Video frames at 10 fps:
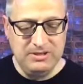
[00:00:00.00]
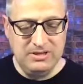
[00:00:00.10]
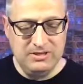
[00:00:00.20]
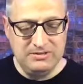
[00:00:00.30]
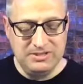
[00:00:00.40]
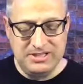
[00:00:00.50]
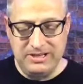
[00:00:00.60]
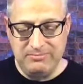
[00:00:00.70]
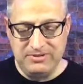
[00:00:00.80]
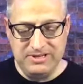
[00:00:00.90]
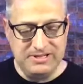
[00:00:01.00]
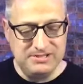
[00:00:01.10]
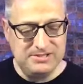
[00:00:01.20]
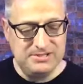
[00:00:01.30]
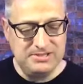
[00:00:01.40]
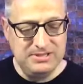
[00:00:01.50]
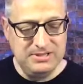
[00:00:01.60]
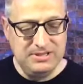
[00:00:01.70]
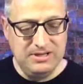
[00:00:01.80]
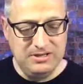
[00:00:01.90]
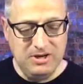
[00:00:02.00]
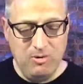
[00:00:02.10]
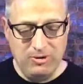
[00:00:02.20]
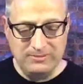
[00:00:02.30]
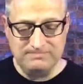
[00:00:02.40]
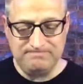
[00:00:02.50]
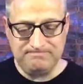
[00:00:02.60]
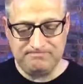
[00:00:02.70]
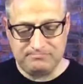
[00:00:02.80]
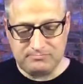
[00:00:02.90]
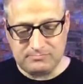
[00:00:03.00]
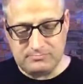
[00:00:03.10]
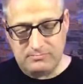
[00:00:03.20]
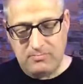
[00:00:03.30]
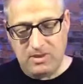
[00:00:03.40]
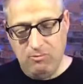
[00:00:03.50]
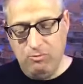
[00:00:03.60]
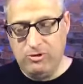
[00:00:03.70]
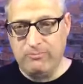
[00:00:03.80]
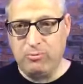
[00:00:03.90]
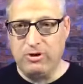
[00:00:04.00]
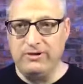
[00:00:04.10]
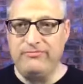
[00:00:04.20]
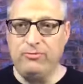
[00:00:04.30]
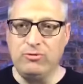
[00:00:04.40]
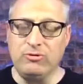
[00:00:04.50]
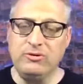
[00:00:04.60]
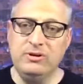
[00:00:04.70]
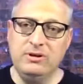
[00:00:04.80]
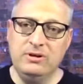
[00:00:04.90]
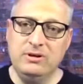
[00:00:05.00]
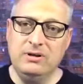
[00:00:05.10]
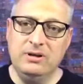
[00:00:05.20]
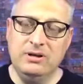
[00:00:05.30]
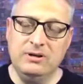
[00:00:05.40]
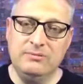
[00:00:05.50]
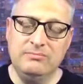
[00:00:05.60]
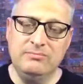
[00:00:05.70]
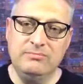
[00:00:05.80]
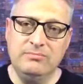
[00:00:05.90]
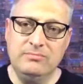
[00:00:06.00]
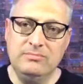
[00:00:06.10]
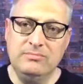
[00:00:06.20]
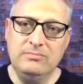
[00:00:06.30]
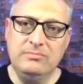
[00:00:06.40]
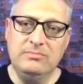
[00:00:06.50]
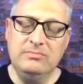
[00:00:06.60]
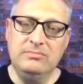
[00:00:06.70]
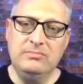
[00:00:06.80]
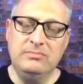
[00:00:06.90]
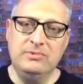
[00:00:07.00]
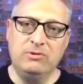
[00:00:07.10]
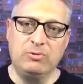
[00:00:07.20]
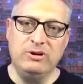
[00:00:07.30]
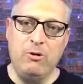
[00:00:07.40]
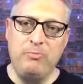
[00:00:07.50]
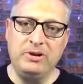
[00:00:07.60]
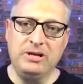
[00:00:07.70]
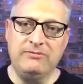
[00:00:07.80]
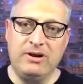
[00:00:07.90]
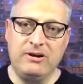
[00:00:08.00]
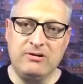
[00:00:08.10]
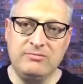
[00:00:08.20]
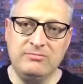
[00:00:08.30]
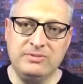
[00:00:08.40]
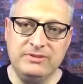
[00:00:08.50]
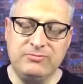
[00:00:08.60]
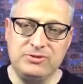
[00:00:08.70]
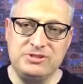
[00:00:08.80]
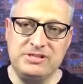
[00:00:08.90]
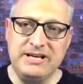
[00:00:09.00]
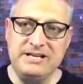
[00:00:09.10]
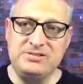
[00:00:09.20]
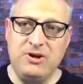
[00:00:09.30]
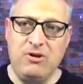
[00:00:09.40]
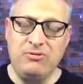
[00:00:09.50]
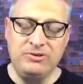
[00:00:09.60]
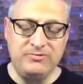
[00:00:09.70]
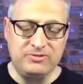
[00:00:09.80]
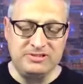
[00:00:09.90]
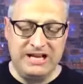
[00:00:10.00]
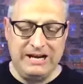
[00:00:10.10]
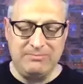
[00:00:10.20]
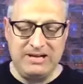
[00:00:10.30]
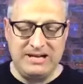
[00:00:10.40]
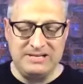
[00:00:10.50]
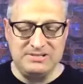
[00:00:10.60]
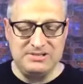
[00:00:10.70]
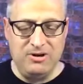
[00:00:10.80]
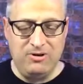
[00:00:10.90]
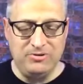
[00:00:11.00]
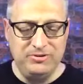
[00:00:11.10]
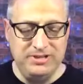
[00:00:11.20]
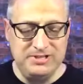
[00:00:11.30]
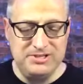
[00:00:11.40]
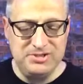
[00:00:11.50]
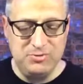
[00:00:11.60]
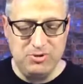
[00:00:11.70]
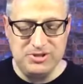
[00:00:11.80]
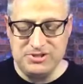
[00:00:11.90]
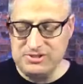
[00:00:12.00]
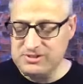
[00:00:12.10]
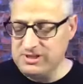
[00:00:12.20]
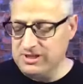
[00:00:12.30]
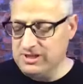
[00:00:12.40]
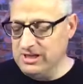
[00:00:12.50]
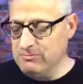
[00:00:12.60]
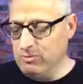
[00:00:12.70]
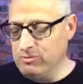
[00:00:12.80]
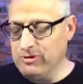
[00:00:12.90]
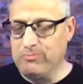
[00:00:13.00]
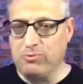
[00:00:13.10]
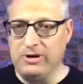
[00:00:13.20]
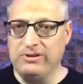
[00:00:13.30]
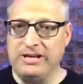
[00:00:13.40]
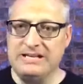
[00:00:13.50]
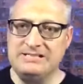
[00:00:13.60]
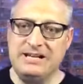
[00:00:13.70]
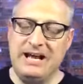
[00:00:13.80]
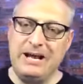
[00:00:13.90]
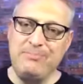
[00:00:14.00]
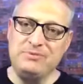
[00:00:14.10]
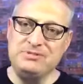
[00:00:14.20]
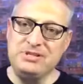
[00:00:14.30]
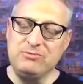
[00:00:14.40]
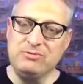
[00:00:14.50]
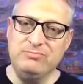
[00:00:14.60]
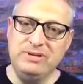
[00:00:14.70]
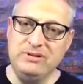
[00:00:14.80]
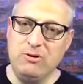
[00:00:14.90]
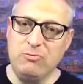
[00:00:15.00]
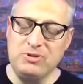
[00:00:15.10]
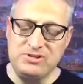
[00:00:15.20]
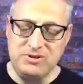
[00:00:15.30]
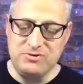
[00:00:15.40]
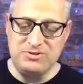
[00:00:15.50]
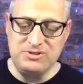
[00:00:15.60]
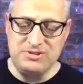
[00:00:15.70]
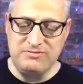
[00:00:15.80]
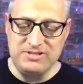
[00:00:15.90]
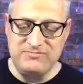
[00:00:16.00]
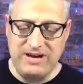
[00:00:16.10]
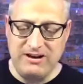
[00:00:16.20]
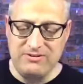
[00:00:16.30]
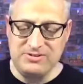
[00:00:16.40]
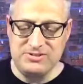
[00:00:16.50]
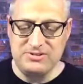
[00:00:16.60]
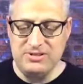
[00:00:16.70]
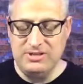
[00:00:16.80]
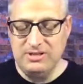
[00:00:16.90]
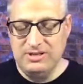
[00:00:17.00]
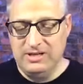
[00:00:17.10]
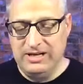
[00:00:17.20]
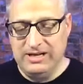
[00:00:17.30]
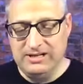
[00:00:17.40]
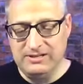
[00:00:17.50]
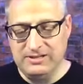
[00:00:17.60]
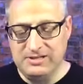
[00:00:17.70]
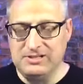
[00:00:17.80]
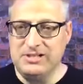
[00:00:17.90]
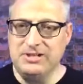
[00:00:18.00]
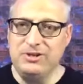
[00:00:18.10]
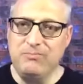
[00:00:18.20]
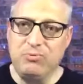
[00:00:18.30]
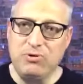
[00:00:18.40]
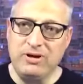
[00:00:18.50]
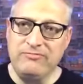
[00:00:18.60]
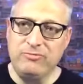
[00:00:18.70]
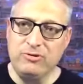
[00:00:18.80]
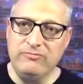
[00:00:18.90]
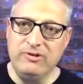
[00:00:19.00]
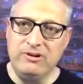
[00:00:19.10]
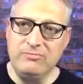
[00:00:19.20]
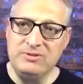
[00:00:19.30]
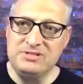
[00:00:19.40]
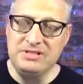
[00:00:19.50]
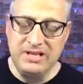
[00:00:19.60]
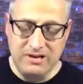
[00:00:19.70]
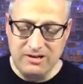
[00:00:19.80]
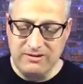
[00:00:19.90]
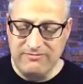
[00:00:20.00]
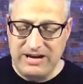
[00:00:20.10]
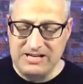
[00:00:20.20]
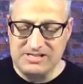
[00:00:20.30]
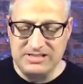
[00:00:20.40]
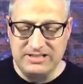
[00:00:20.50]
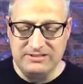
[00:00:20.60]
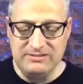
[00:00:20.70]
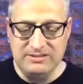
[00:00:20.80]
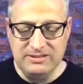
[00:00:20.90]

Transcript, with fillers: uh, to keep things uh, going. We want to pray for um, the reopening of our different states, all on different timelines, all unique situations. We want to pray that as that happens, there would be no resurgence of this virus and uh, continue to pray for developments in the area of vaccine